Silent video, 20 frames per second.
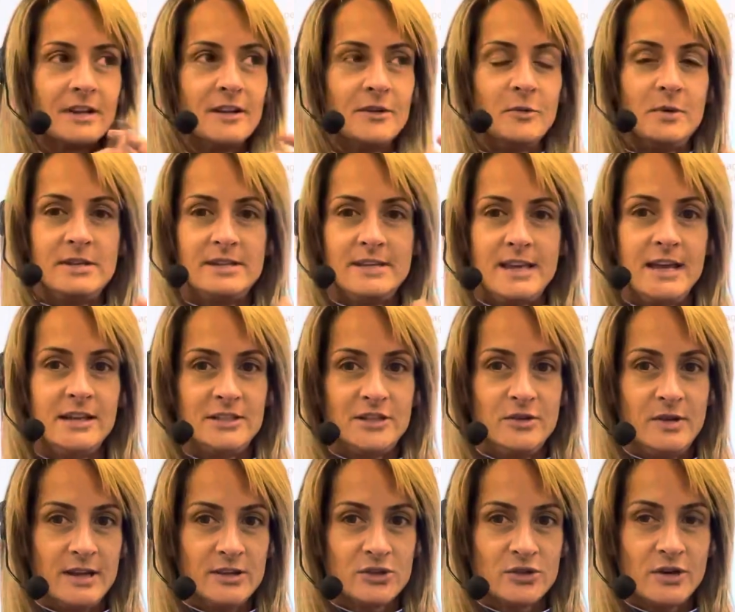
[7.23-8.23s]
We sang to you
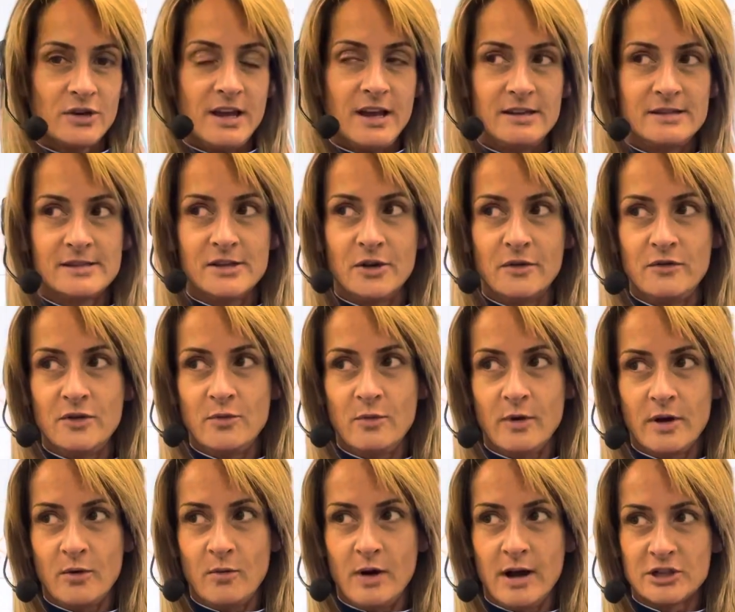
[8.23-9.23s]
yesterday, so if you want
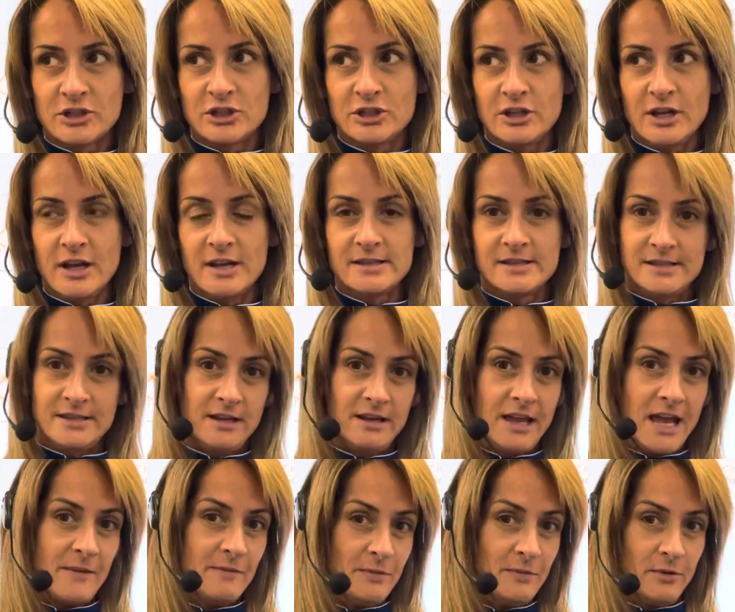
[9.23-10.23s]
to watch us sing
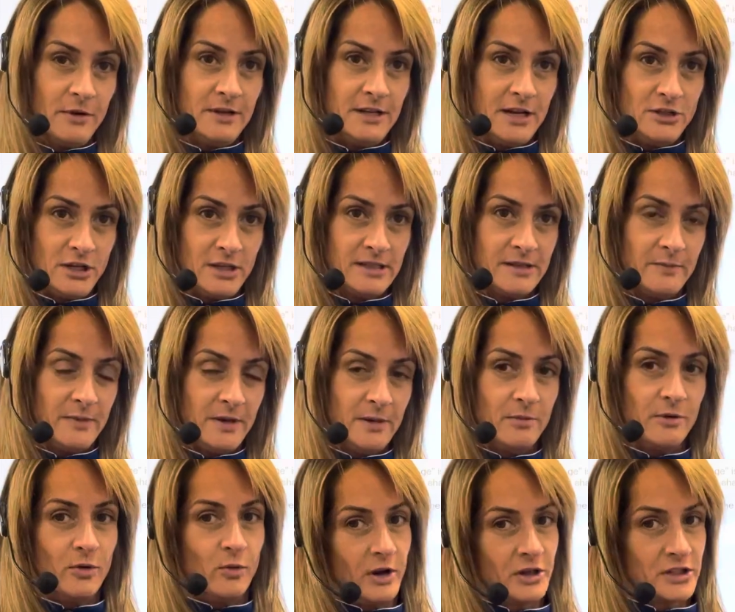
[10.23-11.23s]
happy birthday to Justin
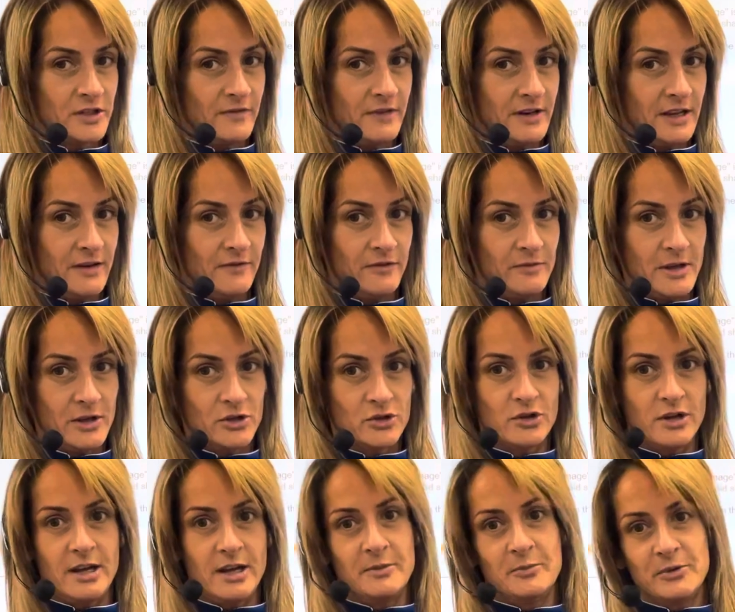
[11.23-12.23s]
Bieber, watch the video from
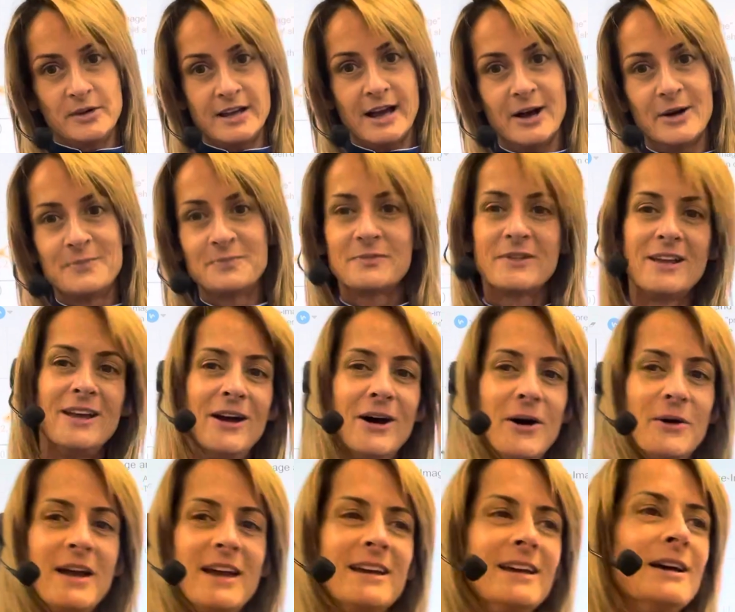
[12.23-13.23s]
yesterday, pre-cal.
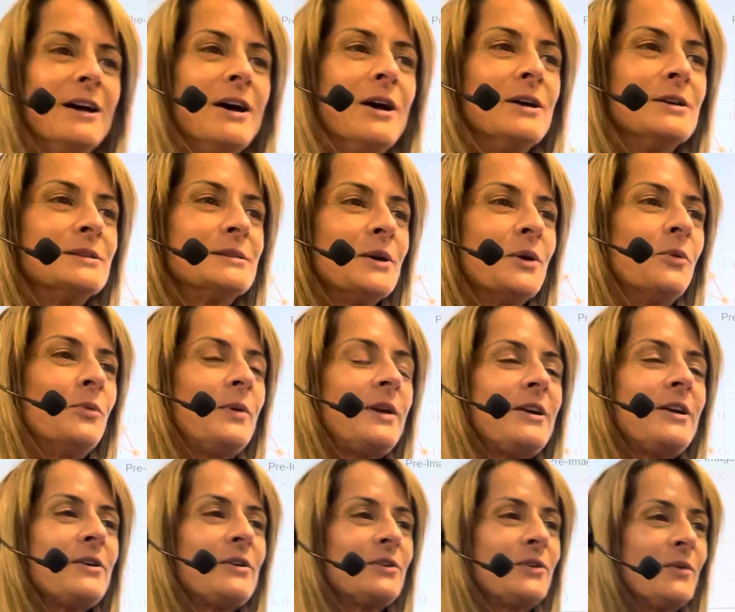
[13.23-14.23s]
Okay, so we
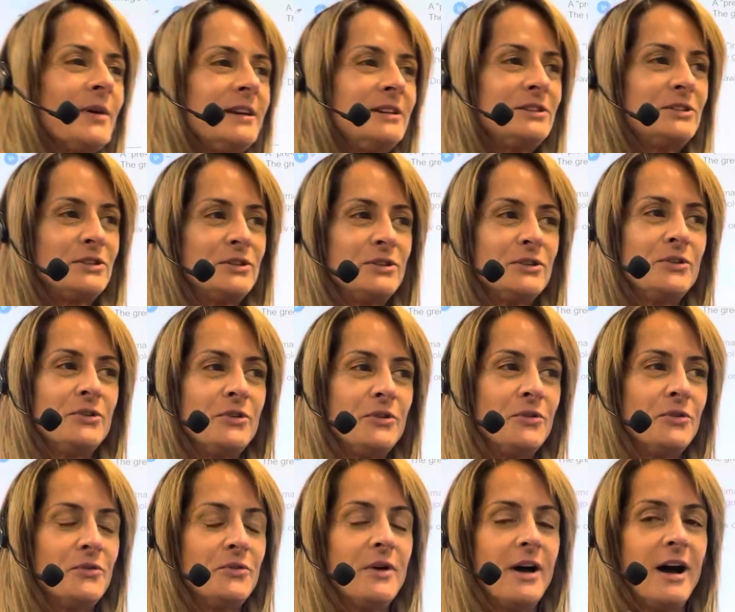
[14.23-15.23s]
are going
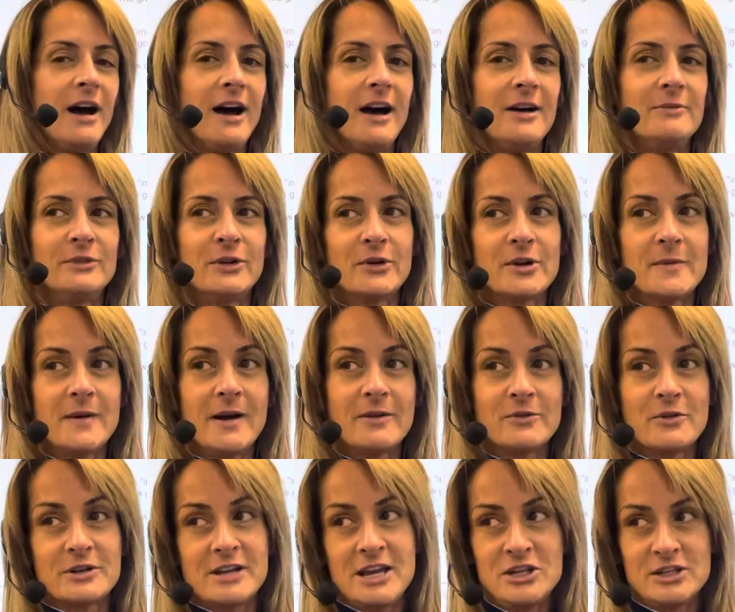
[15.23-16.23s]
to learn about
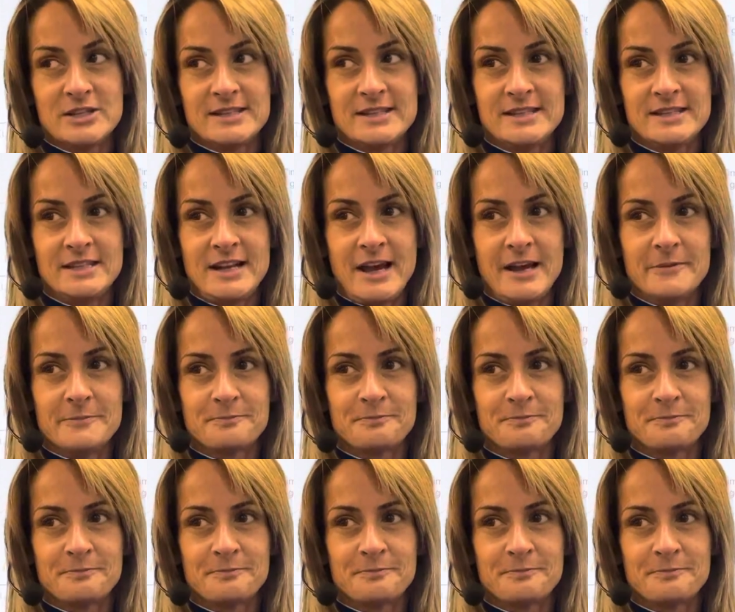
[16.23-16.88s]
rotations today.